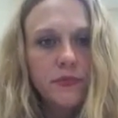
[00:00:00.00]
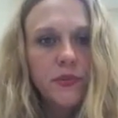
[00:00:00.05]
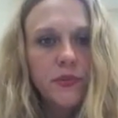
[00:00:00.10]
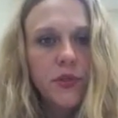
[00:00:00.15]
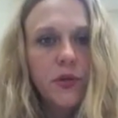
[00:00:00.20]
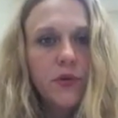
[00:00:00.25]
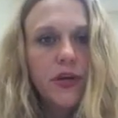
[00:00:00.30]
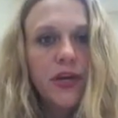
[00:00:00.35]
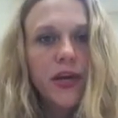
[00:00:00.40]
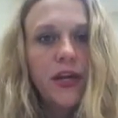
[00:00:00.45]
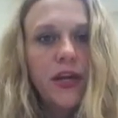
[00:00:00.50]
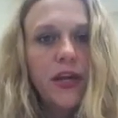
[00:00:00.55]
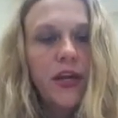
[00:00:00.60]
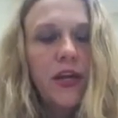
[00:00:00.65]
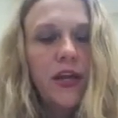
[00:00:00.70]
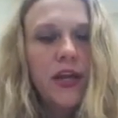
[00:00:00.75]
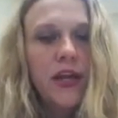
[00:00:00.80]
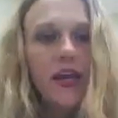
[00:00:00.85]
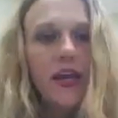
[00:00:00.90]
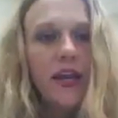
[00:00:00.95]
All right.
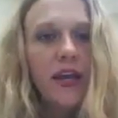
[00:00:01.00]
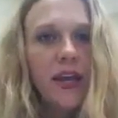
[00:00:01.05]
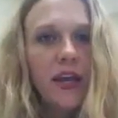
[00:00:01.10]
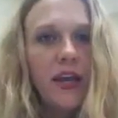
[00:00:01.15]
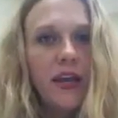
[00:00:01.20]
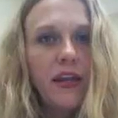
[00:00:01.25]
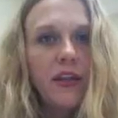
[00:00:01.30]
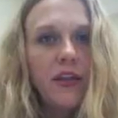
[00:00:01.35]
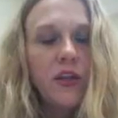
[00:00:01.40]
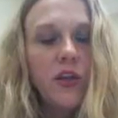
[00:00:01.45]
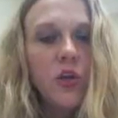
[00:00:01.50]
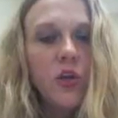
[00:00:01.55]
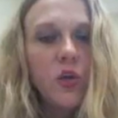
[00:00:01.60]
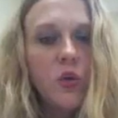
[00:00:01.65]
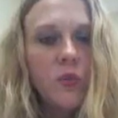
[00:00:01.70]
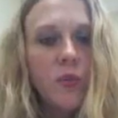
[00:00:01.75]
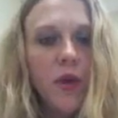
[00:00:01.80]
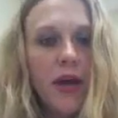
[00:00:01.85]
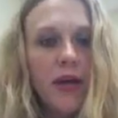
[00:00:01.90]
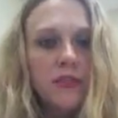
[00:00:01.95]
And again, the
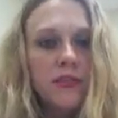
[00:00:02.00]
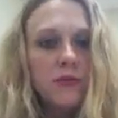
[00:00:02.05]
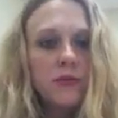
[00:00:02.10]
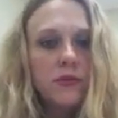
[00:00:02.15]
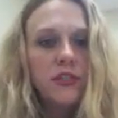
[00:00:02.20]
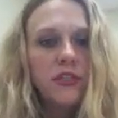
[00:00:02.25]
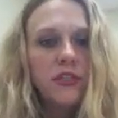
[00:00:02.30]
new password